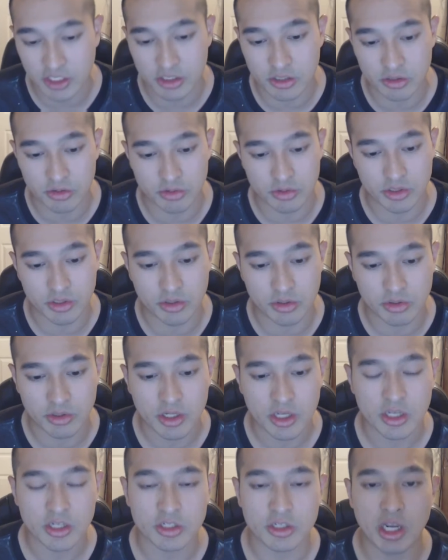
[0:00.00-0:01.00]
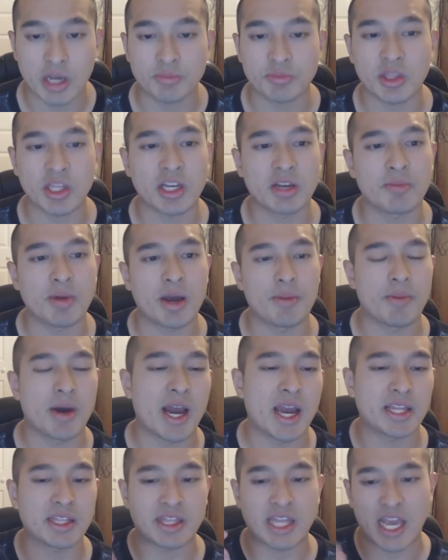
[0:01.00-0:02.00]
like you, dude. So I'm thinking in my
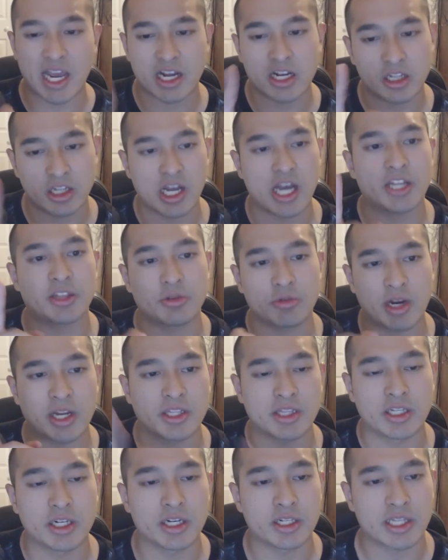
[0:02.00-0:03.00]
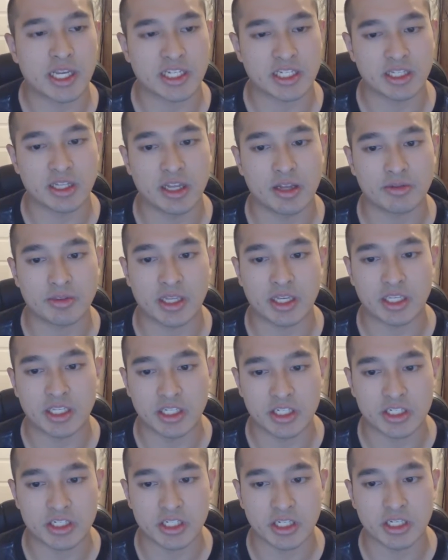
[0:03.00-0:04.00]
mind, that cloth right there that
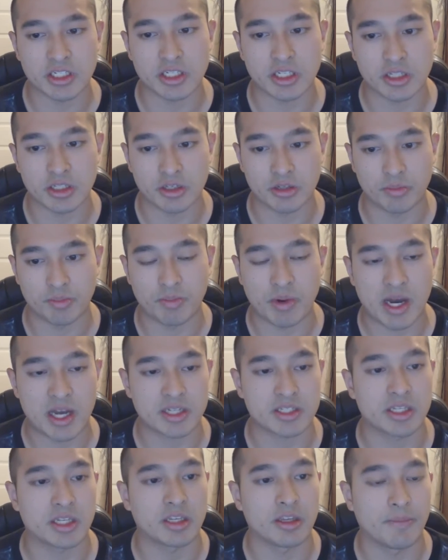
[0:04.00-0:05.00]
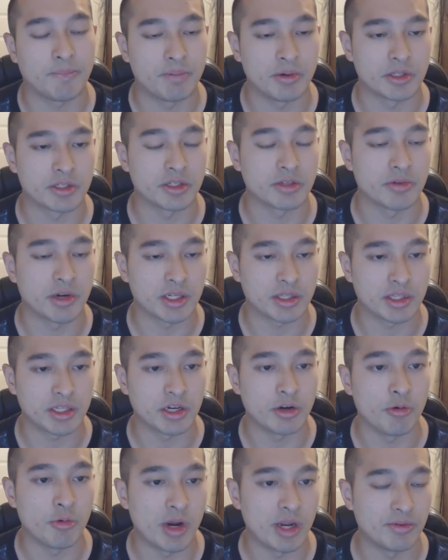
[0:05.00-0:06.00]
he sees in the box that he puts in right
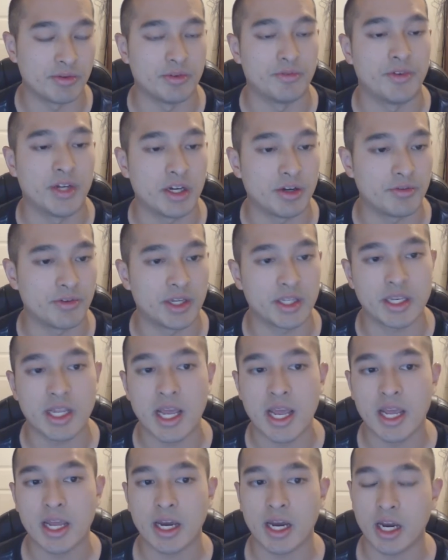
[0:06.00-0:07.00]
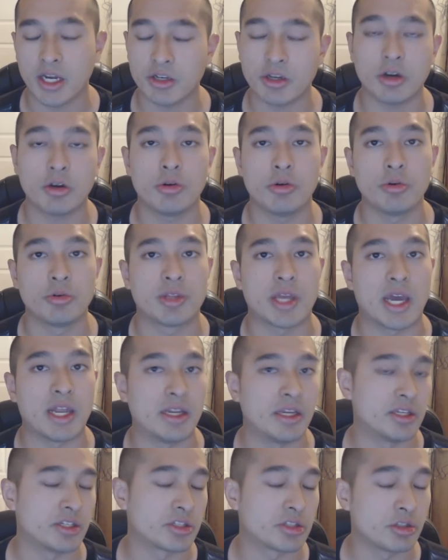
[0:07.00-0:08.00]
there, Waver Velvet, I know who
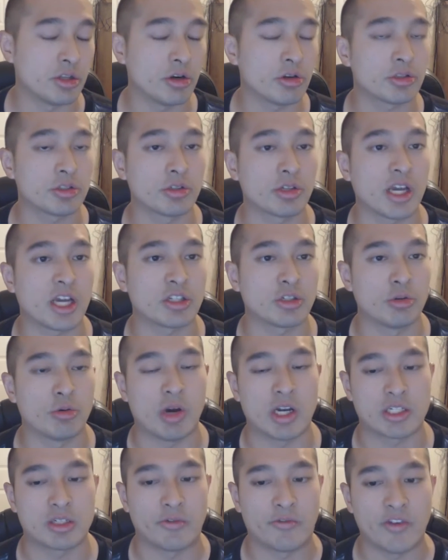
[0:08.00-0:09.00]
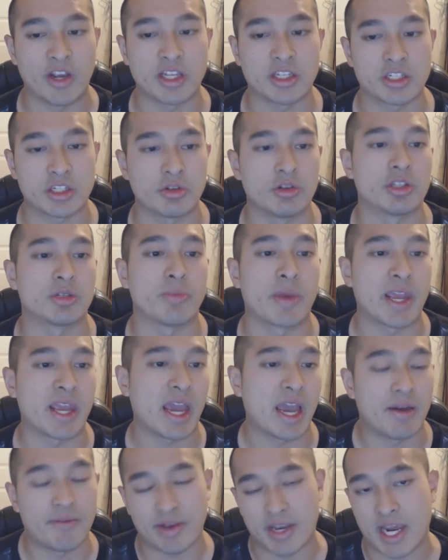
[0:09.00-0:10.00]
that is. Those of you guys who watch the Fate series
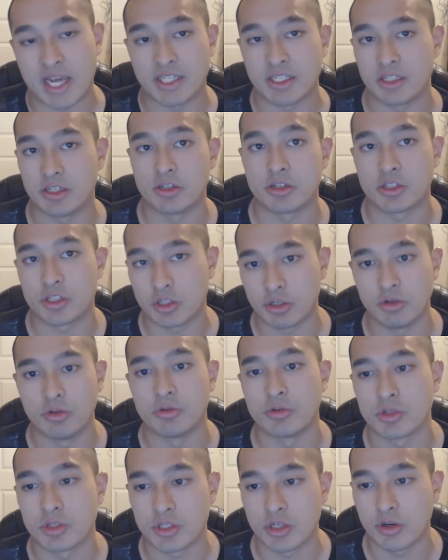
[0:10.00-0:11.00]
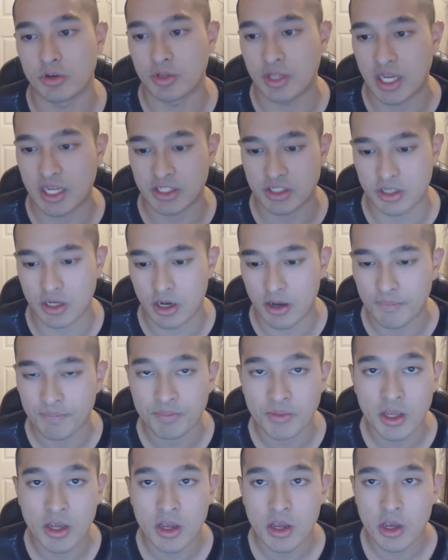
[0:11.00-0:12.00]
may have an idea too. So that's
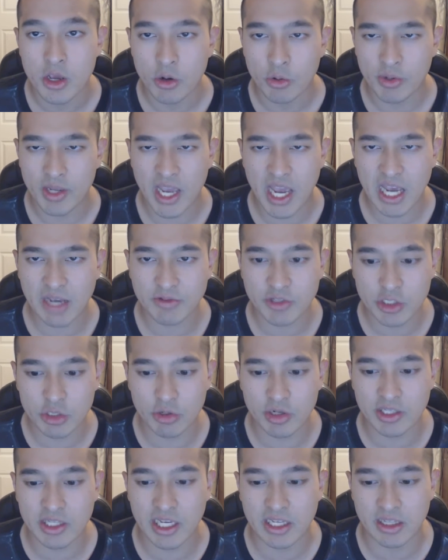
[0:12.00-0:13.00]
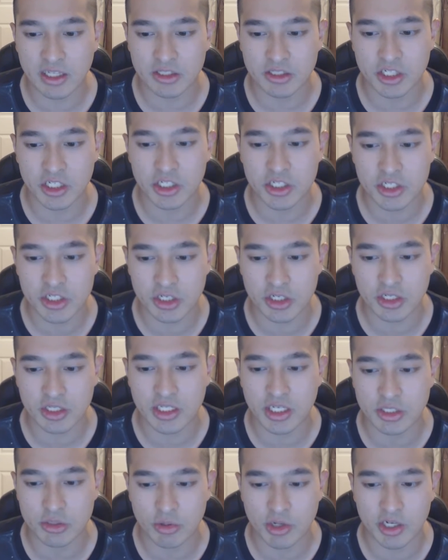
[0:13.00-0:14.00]
all. We have to it that
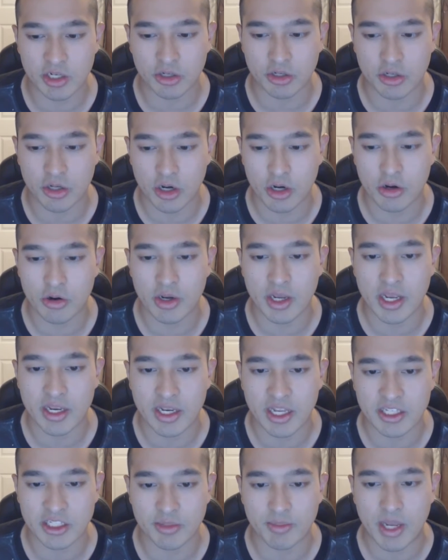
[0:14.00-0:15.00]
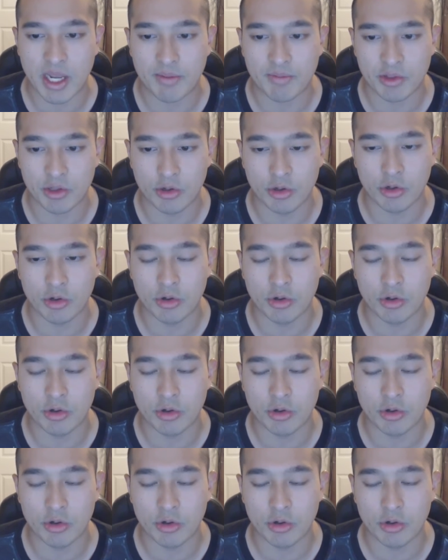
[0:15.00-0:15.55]
Leticia gets ready to go and ends up have